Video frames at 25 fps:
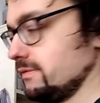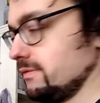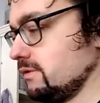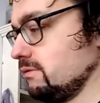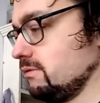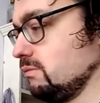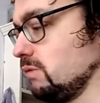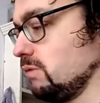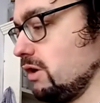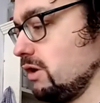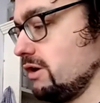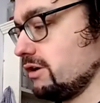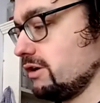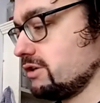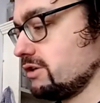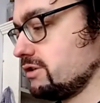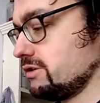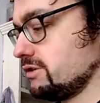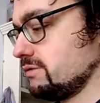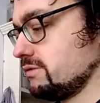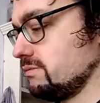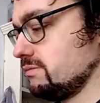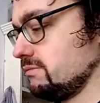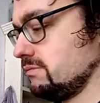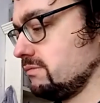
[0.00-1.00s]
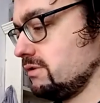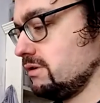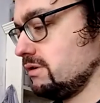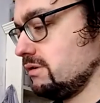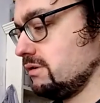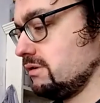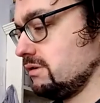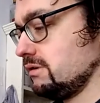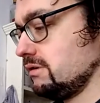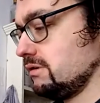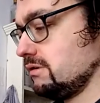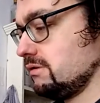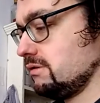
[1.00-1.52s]
works
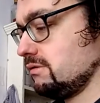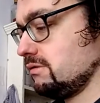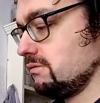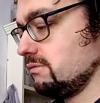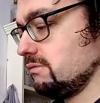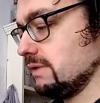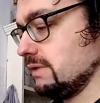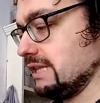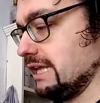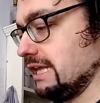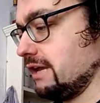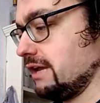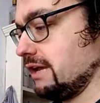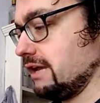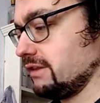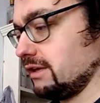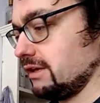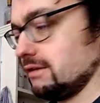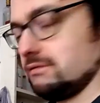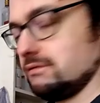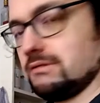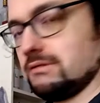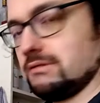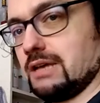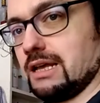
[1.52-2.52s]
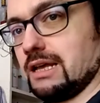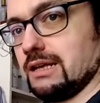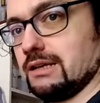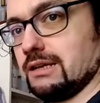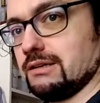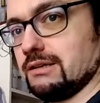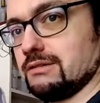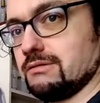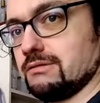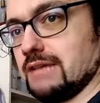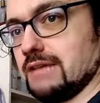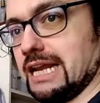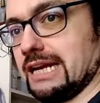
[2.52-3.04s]
with the other and
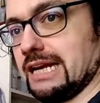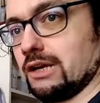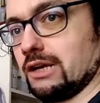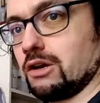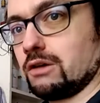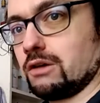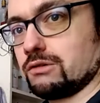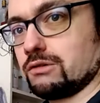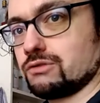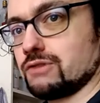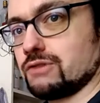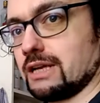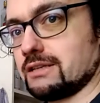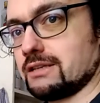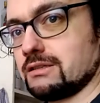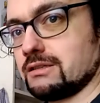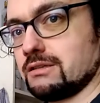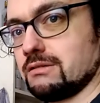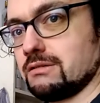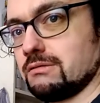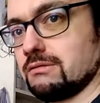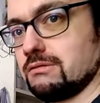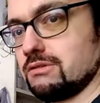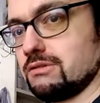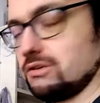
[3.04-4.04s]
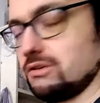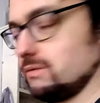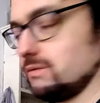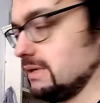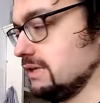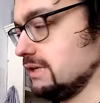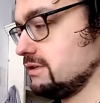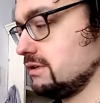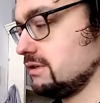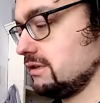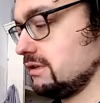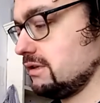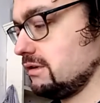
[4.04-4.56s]
in contrast to
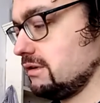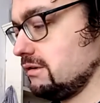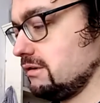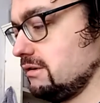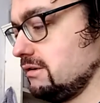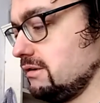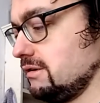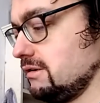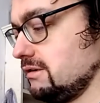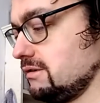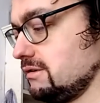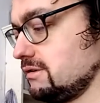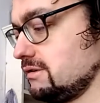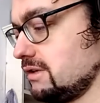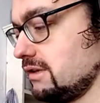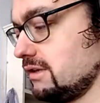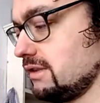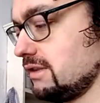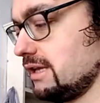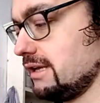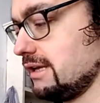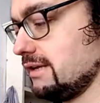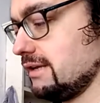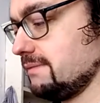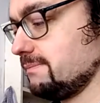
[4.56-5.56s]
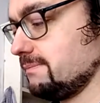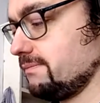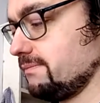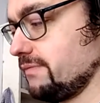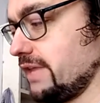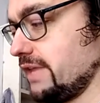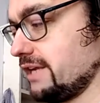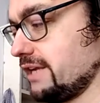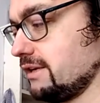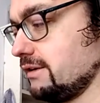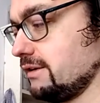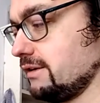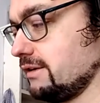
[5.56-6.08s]
each other. So they
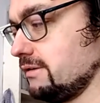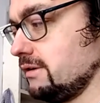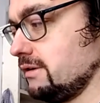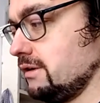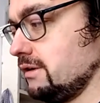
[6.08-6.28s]
can